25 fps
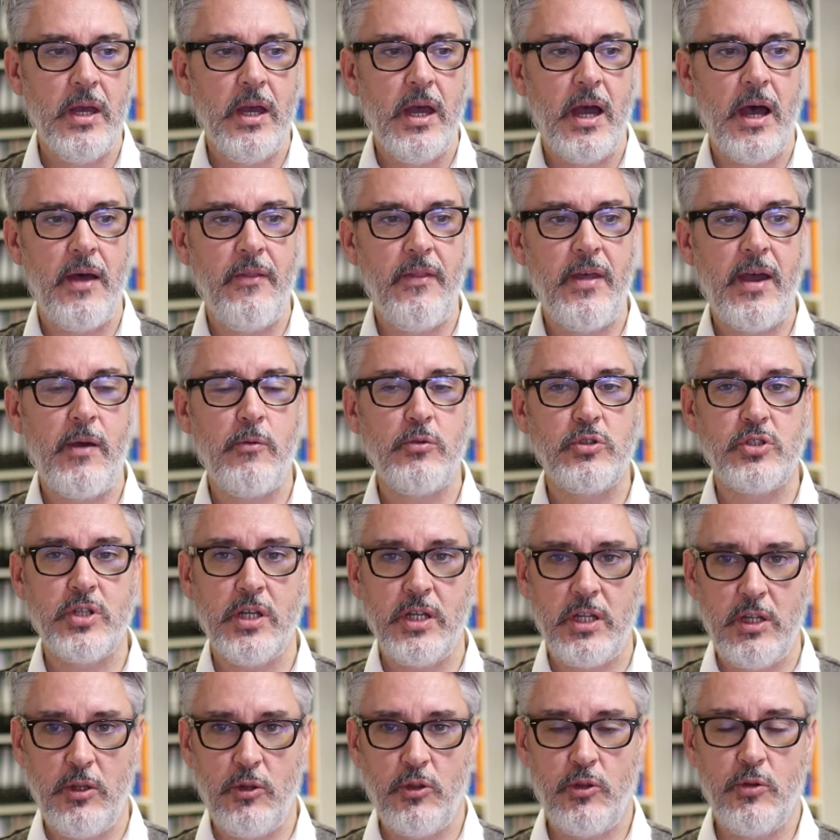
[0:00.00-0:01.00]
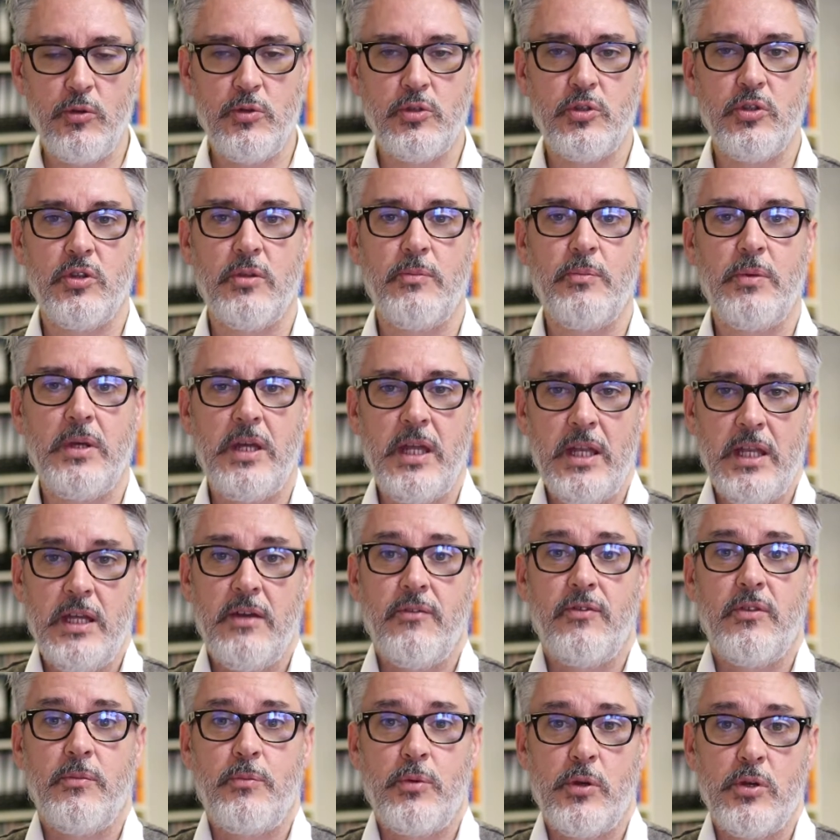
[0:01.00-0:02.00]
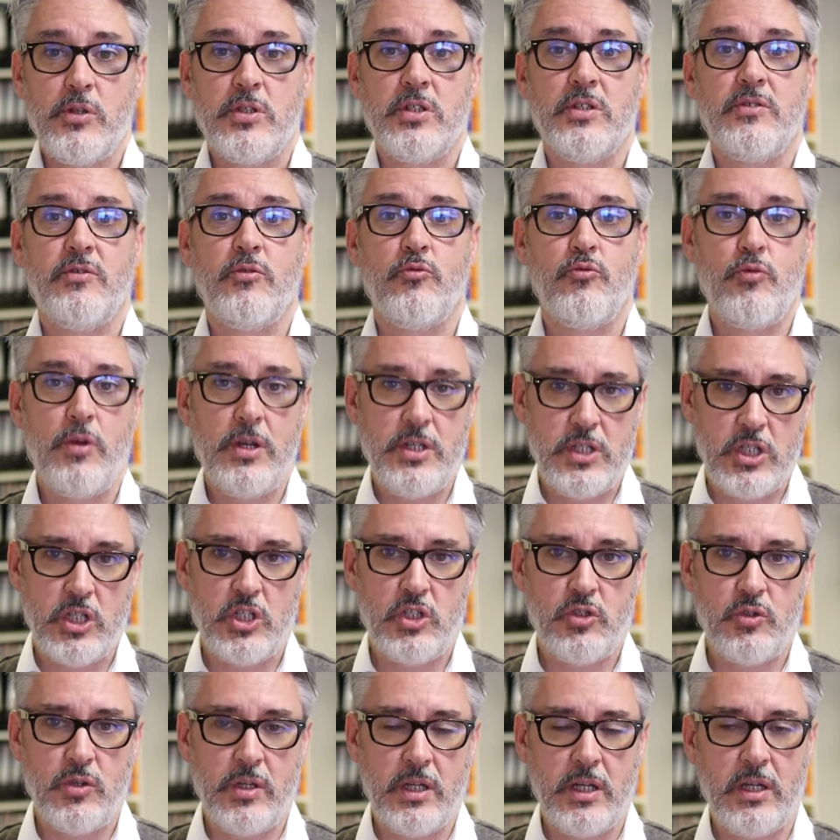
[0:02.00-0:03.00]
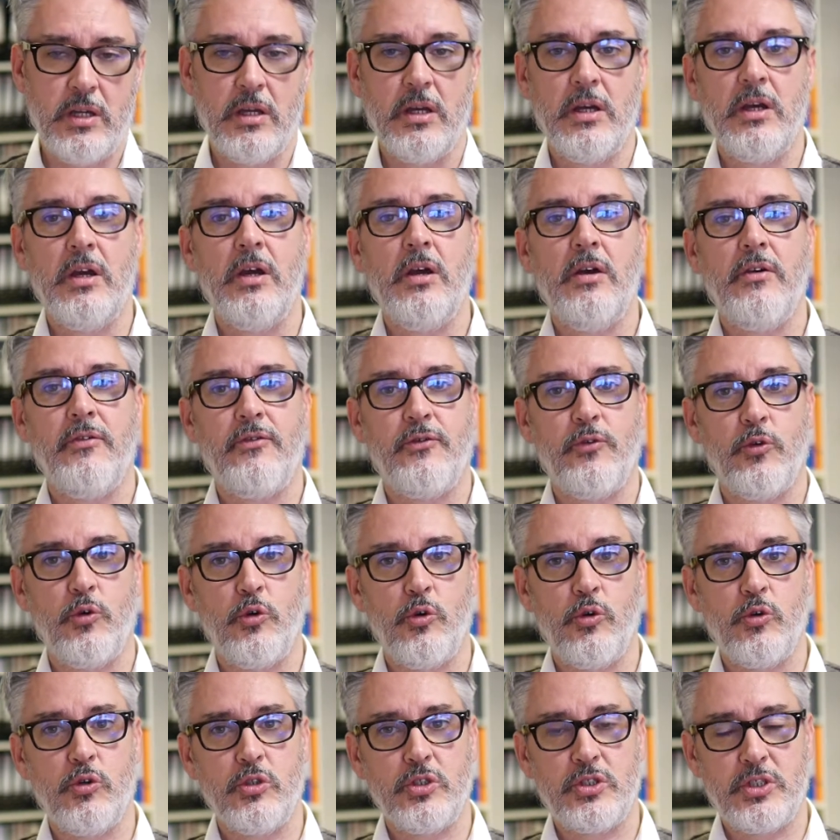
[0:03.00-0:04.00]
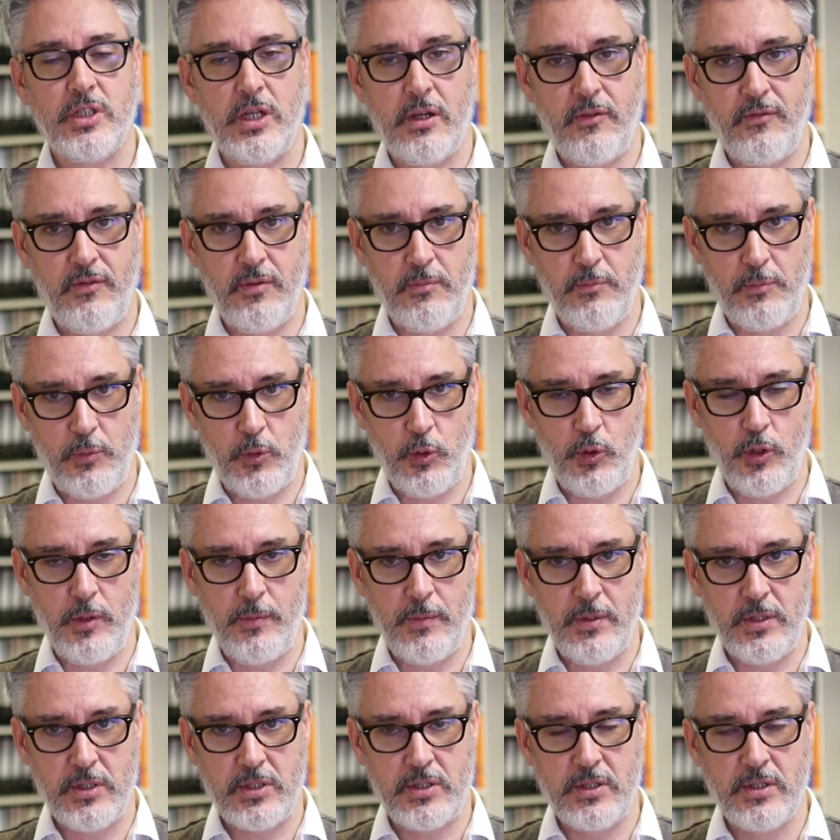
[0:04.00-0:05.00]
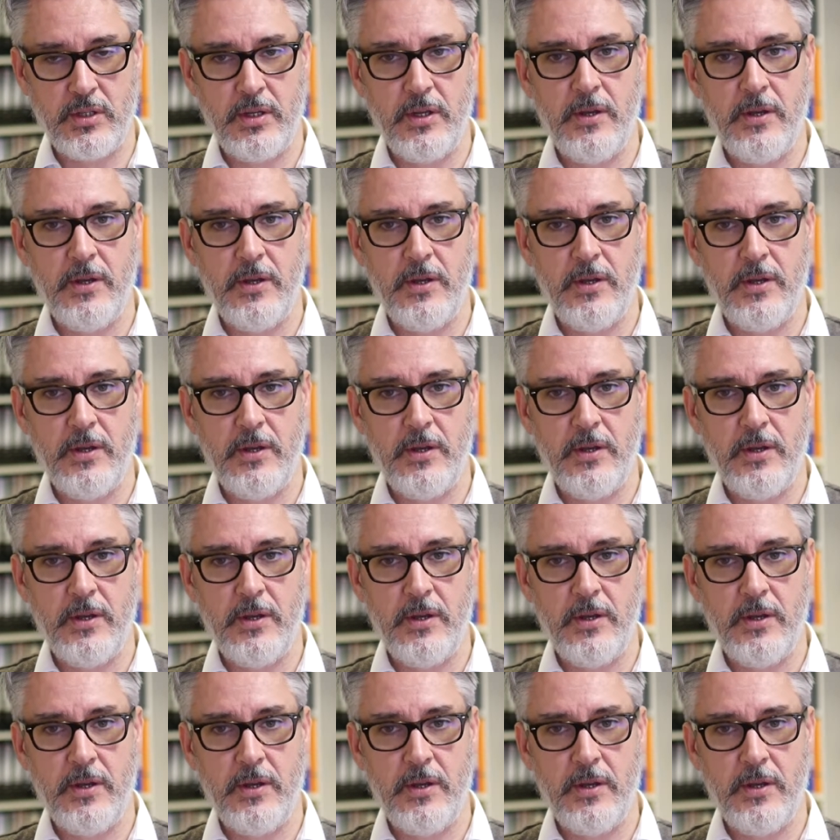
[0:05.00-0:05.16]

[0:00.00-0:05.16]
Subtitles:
and that will take you through to the beginning of the process for registering for self-employment.